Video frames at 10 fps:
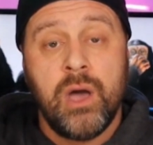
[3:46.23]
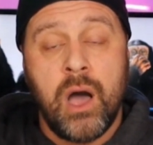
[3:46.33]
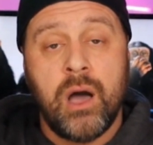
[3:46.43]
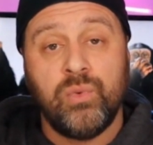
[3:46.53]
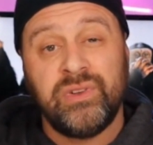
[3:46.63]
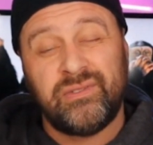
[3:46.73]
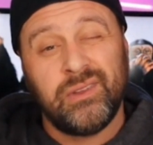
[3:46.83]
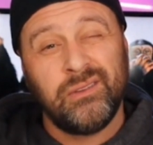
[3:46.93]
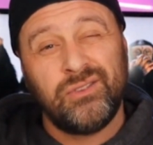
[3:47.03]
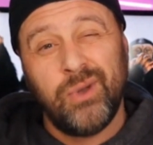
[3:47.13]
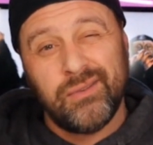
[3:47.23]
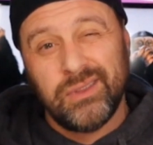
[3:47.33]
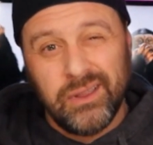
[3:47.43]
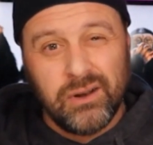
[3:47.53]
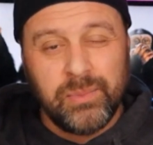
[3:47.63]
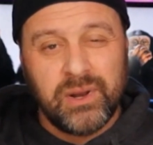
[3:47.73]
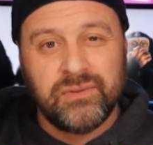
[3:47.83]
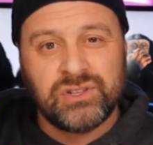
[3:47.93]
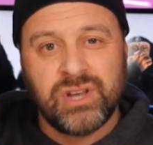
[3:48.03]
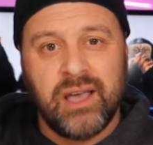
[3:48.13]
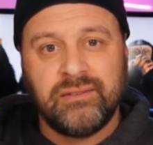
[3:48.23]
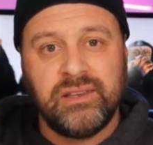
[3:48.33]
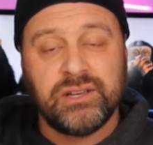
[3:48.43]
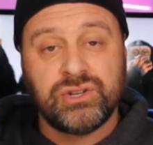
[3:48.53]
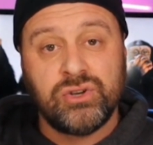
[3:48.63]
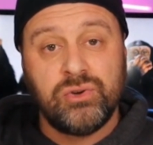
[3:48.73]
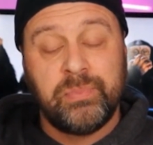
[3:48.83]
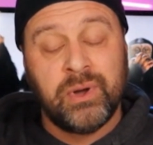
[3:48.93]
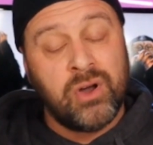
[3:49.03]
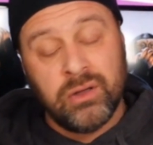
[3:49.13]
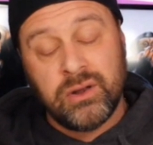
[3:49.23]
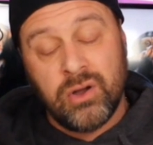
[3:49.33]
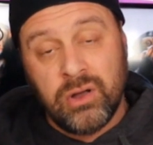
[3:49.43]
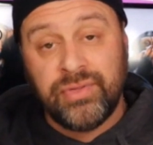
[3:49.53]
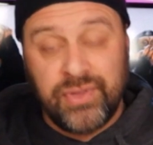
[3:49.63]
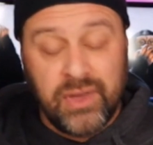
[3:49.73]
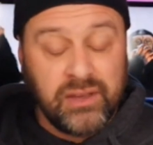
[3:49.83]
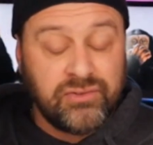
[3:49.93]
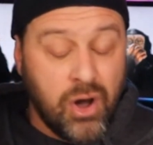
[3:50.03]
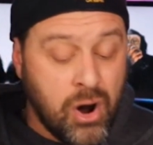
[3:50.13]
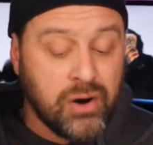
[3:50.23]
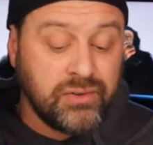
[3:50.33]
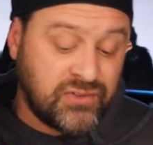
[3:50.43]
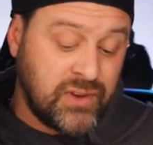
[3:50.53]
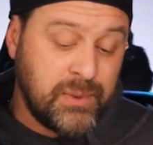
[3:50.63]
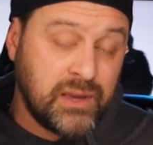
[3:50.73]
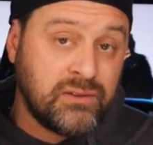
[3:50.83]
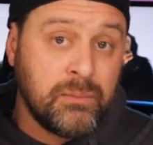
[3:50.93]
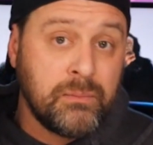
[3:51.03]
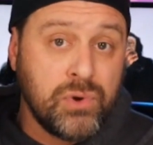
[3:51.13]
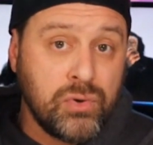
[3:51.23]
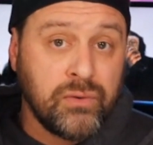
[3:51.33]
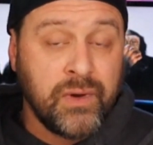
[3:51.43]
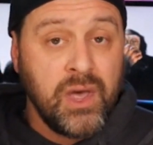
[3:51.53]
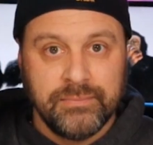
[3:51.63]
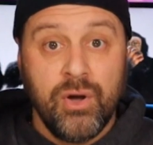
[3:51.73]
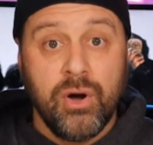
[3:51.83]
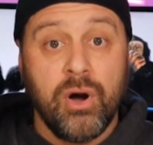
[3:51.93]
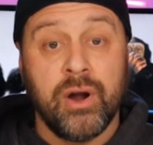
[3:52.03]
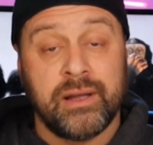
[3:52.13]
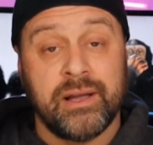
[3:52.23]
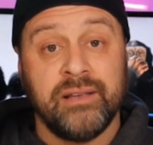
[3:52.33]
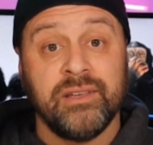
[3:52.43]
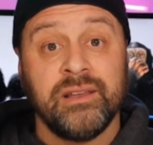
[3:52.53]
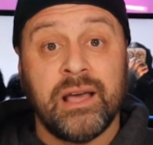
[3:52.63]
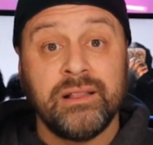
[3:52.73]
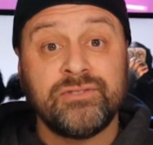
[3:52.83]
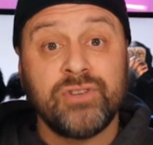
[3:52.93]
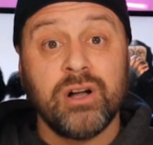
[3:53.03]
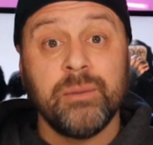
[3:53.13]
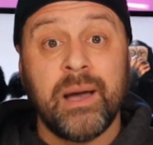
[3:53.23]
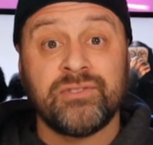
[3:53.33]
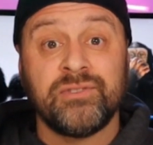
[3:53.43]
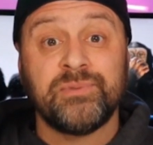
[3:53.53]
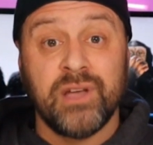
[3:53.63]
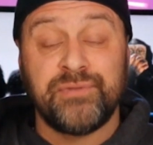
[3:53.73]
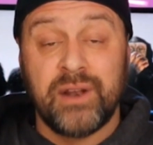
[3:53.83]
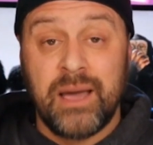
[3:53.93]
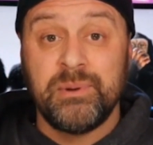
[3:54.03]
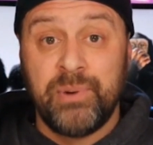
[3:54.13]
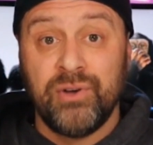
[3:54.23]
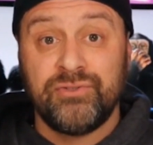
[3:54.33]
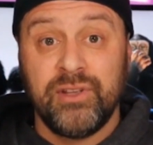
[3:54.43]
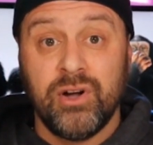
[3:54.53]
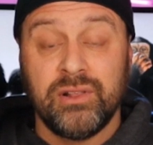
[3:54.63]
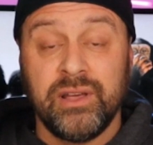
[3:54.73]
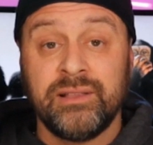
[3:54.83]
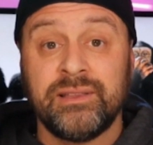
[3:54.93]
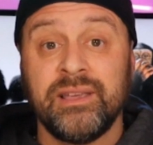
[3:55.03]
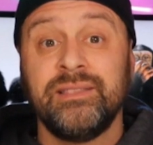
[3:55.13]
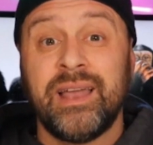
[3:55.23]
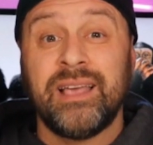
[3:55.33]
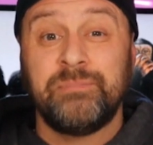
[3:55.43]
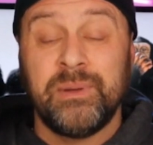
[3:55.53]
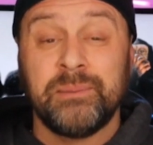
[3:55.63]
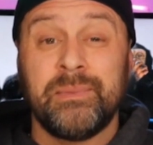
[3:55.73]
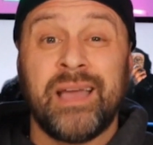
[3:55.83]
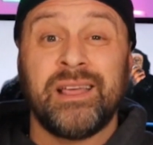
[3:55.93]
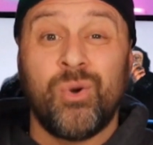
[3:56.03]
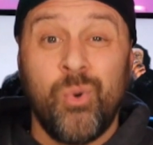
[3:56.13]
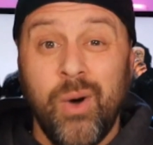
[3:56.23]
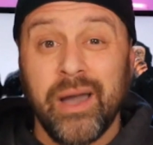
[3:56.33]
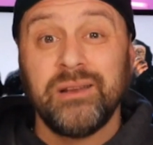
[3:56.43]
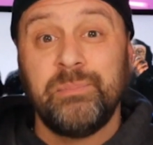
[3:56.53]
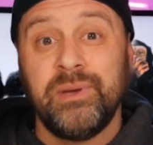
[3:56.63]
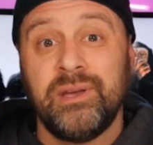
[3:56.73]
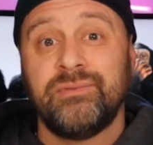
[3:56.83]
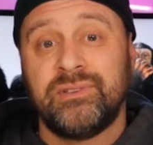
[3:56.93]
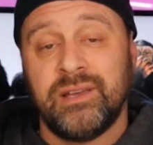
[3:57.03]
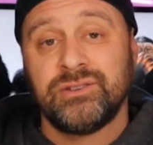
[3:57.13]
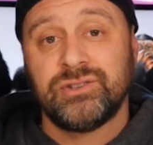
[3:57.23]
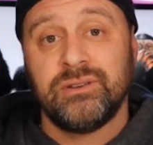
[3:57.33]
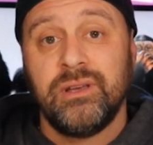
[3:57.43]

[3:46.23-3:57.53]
We still do have a little bit of a chassis issue, but all in all, things are seeming to move. All right, guys. Now let's talk about some stuff that I've been posting on LinkedIn that has been getting quite a bit of attention.